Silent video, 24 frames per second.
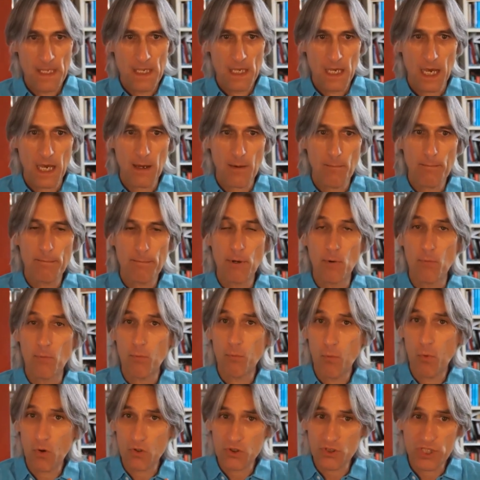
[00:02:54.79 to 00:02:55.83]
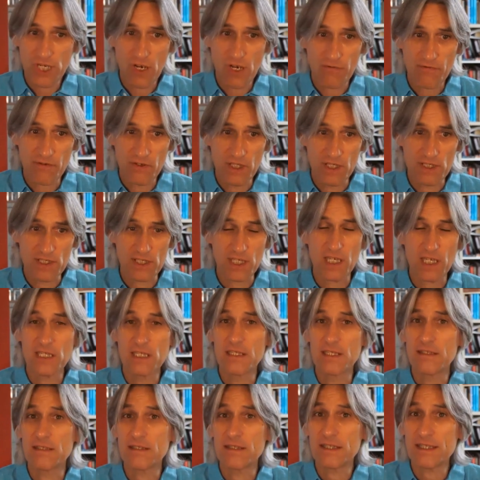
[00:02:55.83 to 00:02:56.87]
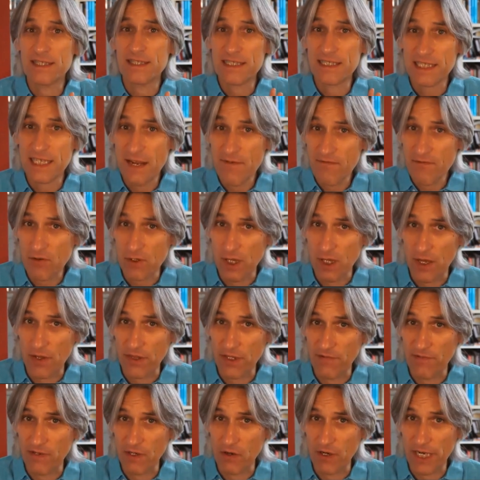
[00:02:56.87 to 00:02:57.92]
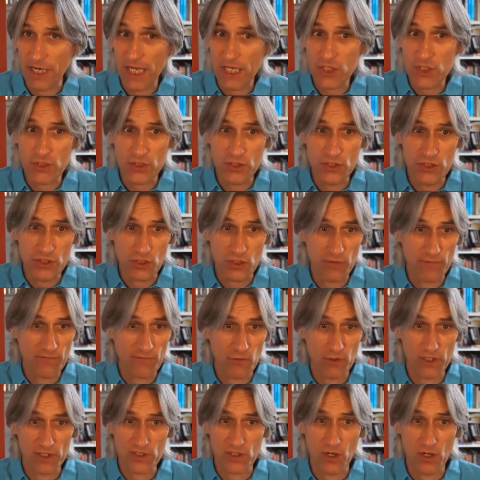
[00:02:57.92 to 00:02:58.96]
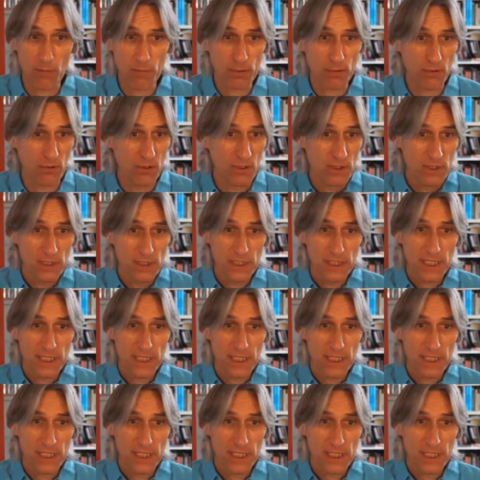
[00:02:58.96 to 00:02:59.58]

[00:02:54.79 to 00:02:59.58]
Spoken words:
But watch out for this in several other variations. So for example,